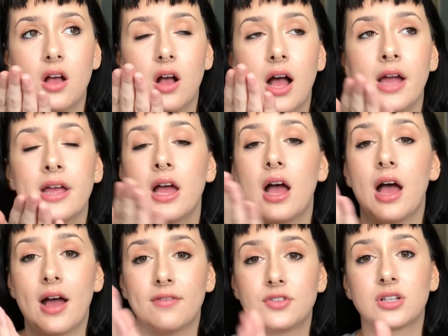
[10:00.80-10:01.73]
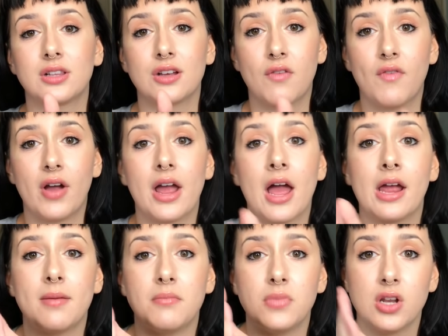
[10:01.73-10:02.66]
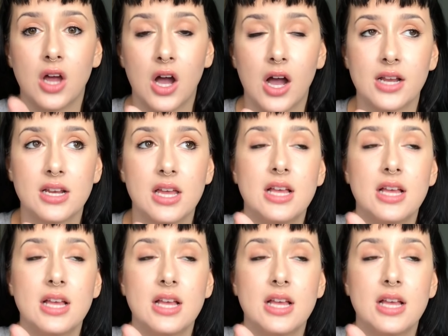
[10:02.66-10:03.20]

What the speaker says: I have to clarify, I am not